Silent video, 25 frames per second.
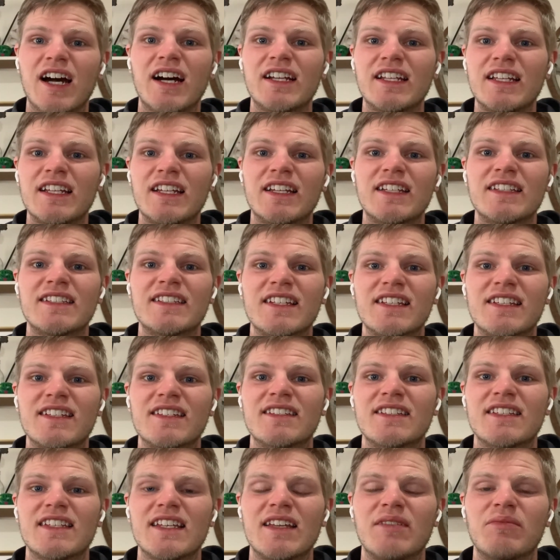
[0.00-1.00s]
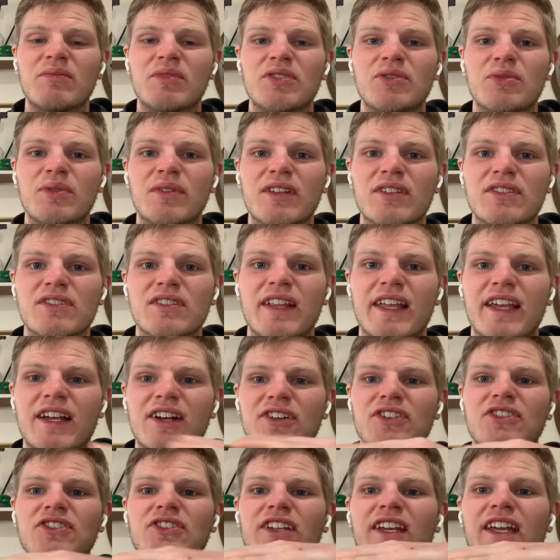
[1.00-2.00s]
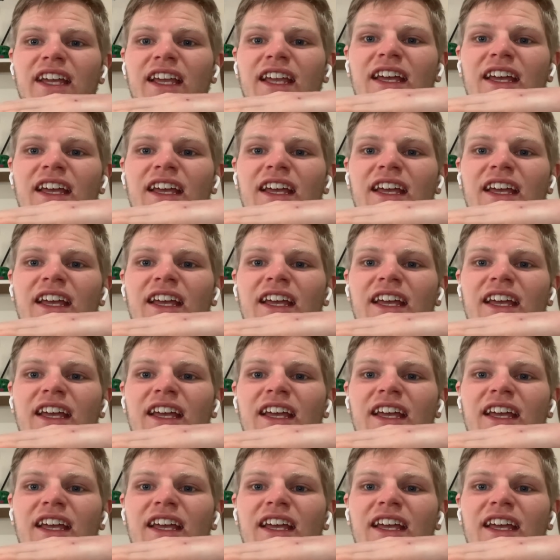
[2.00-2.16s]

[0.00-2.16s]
consistency in between those layers.